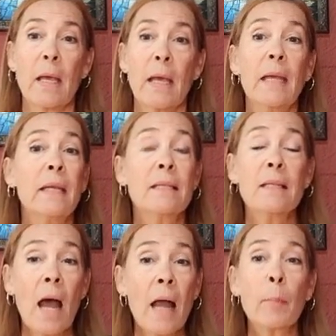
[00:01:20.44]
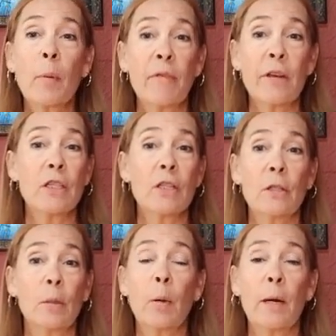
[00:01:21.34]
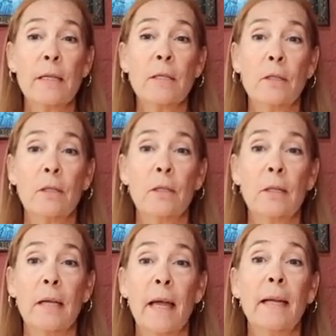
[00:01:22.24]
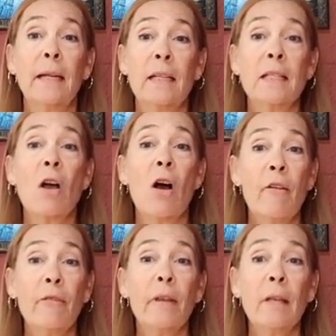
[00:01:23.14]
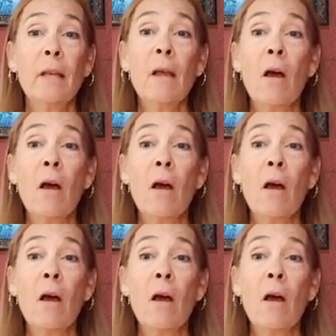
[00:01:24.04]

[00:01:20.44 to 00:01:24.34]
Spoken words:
It is not a professional appraisal, and it is often